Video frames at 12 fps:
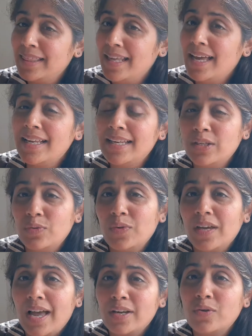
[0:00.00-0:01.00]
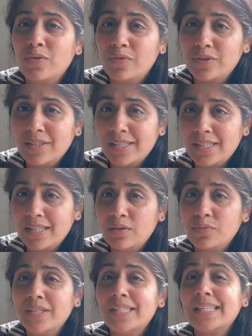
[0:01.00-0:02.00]
then you can go for this
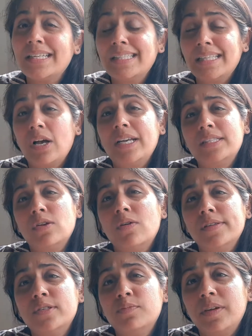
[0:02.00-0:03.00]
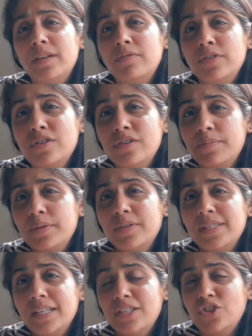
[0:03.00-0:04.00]
service. It's also beneficial
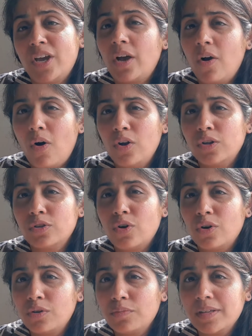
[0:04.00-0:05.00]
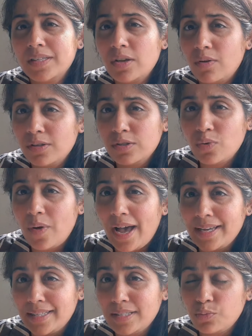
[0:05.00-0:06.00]
because they check all your documents also
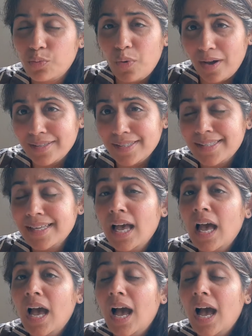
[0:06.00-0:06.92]
at once.